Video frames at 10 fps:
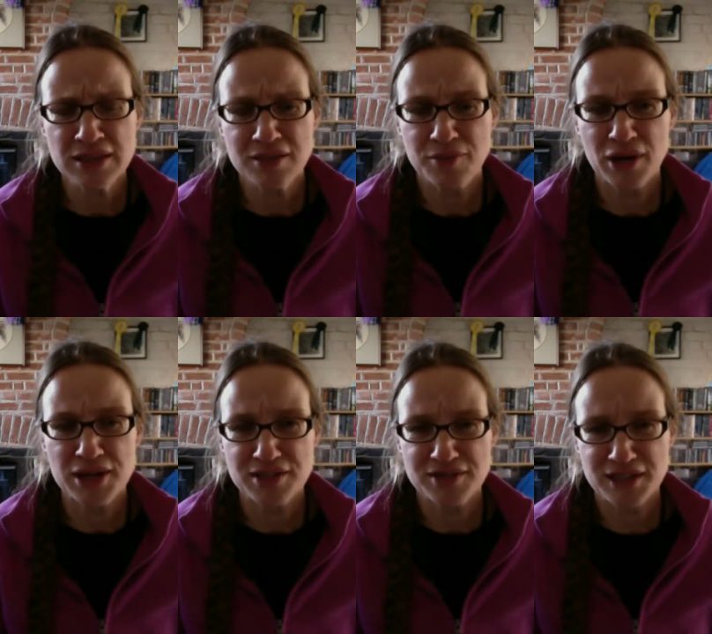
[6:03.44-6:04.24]
but I
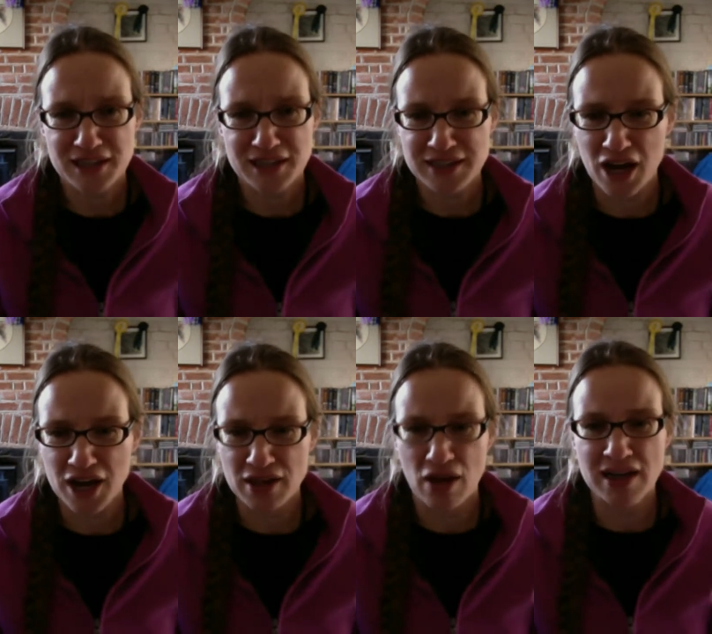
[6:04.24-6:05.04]
do think it
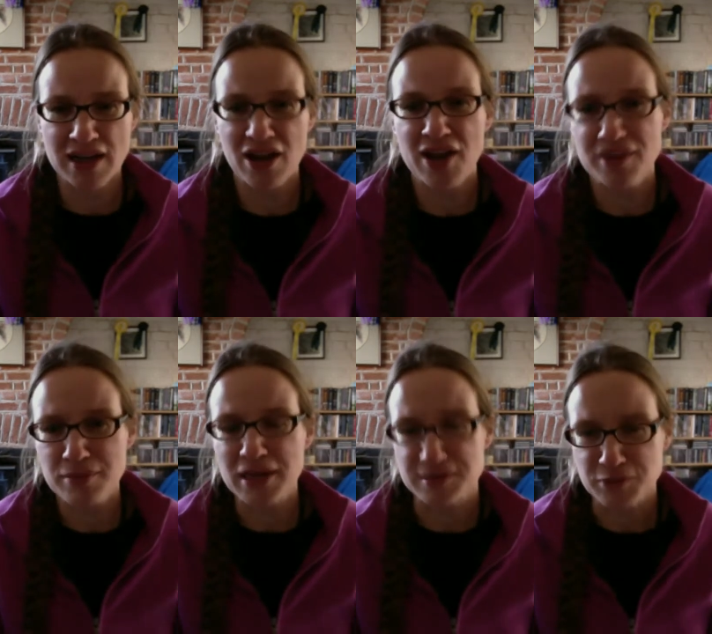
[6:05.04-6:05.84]
I, I like the
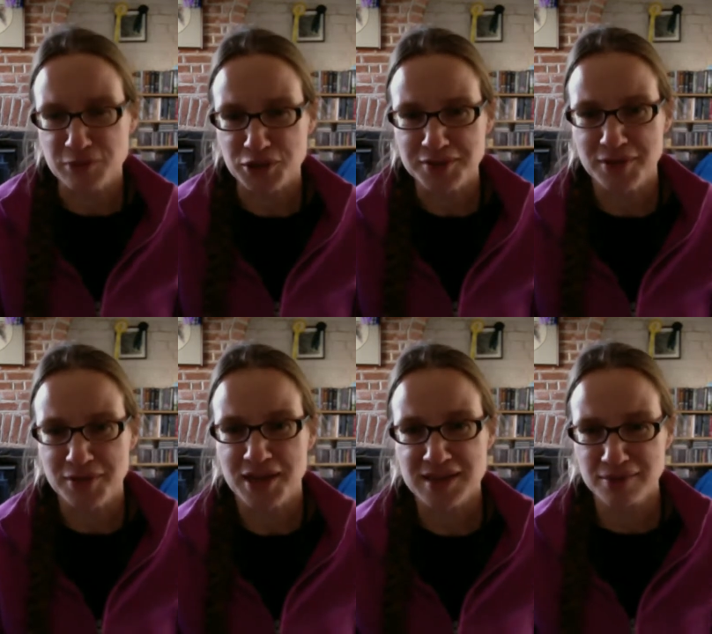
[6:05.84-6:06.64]
mix model
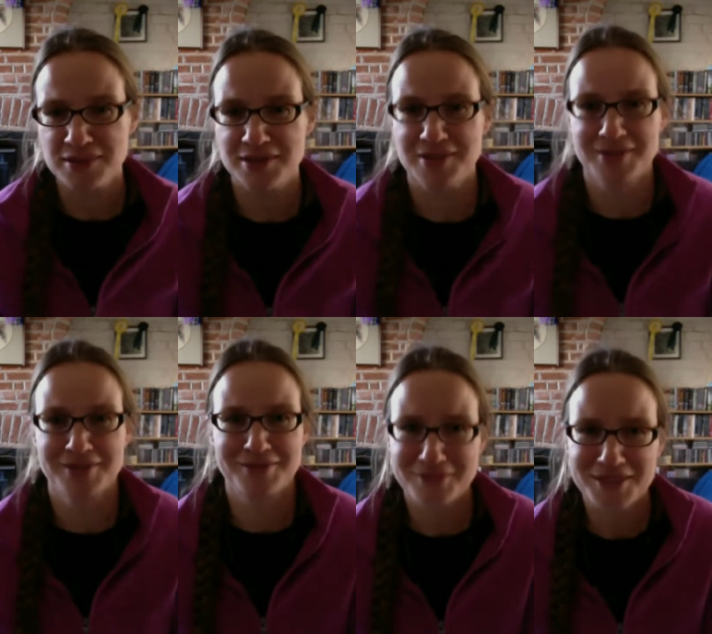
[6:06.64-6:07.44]
where
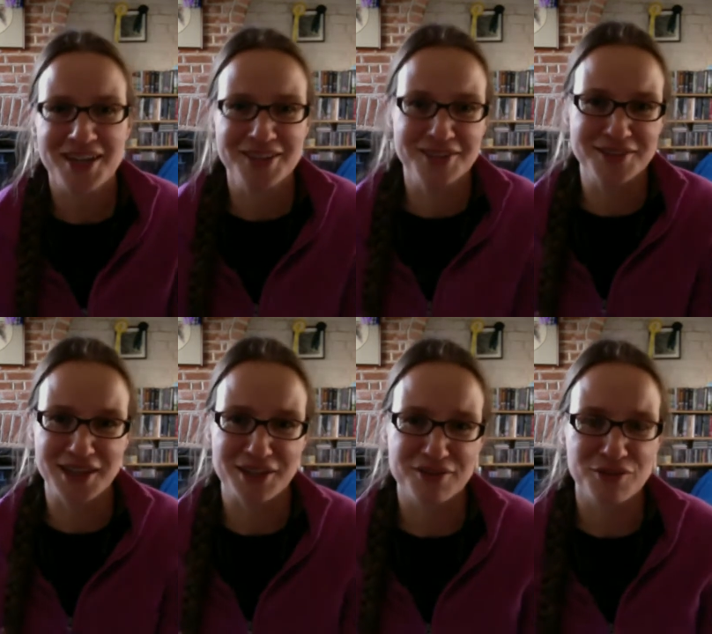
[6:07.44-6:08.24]
some's done
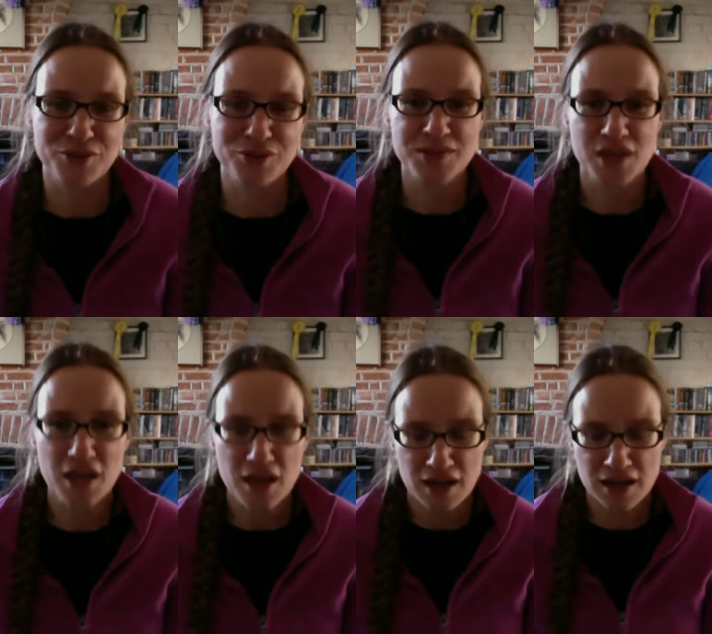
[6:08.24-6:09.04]
using other forms
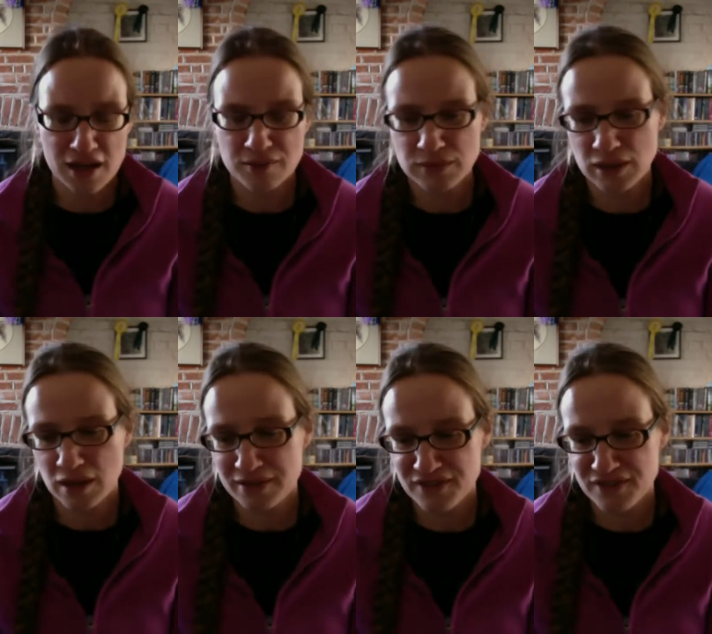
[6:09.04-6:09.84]
and um,
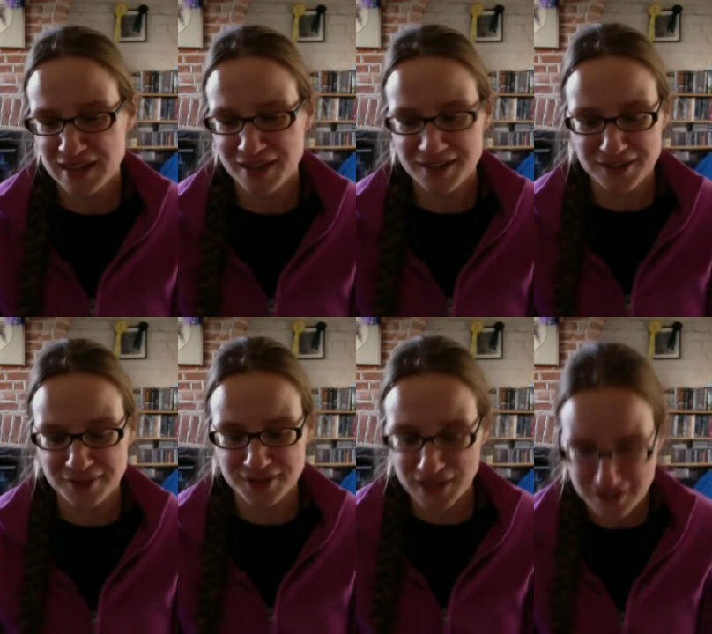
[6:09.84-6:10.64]
I mean uh, it
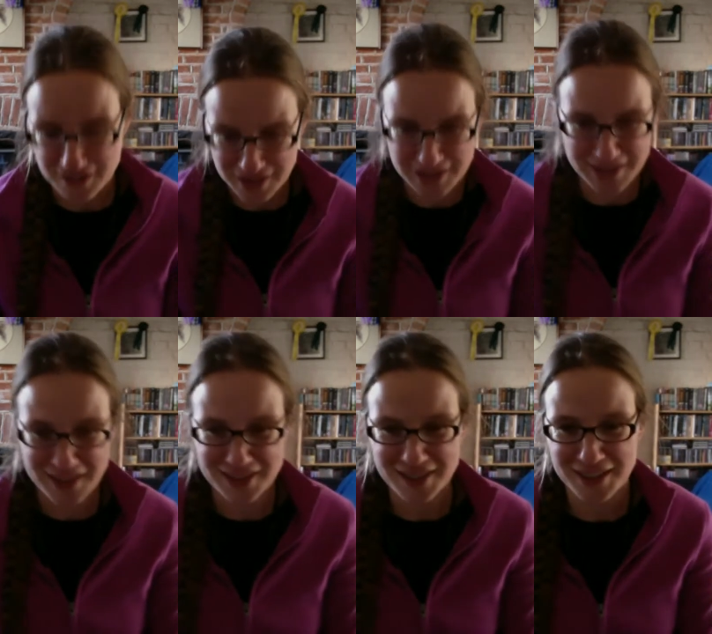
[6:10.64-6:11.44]
was funny I was only
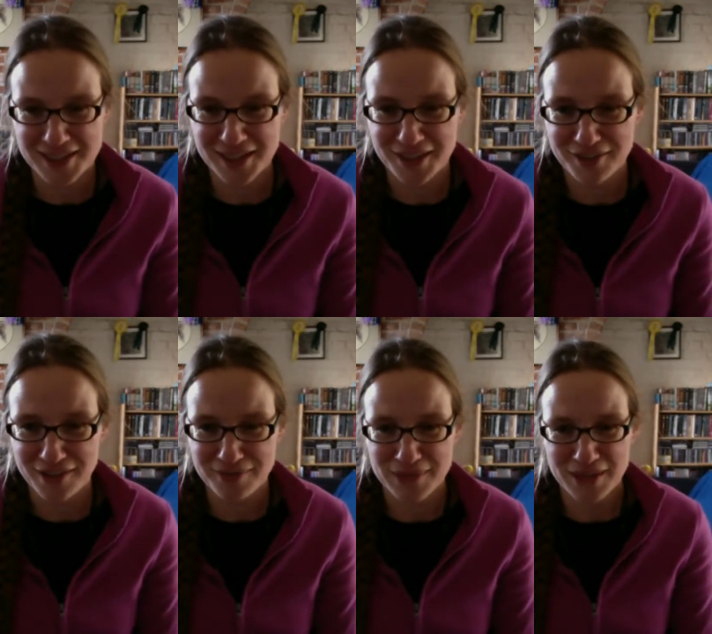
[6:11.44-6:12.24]
listening to um,